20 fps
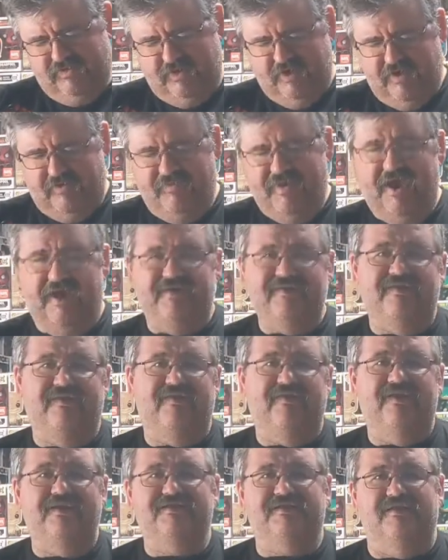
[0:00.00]
He
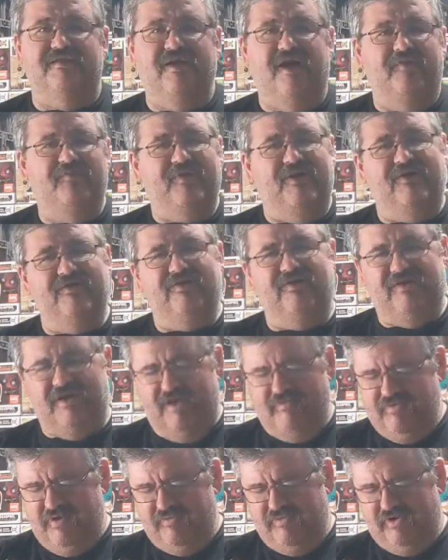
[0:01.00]
made these a lot better than
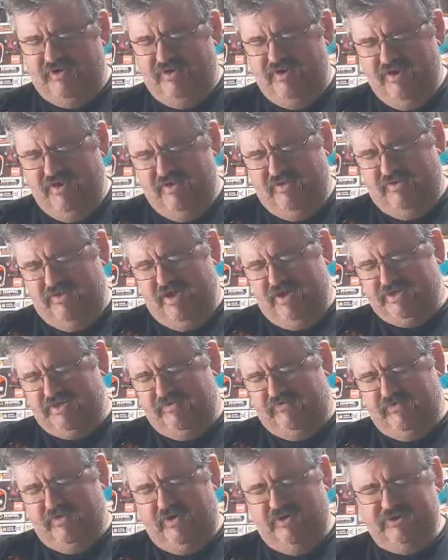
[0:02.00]
I remember the
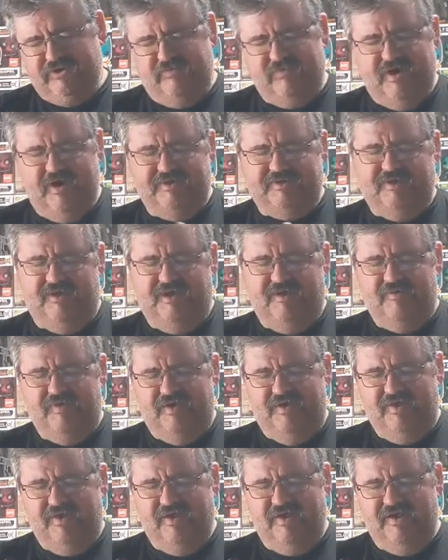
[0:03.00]
action figures in my
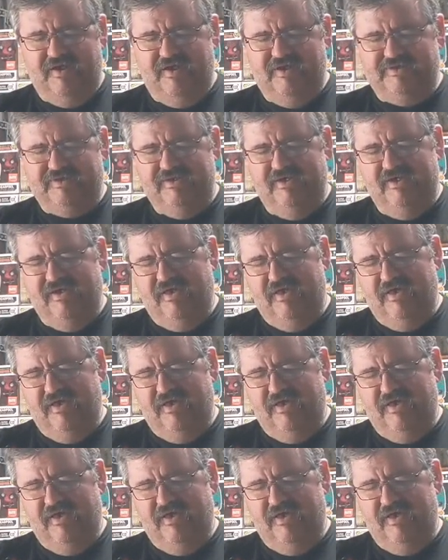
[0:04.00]
time, I guess.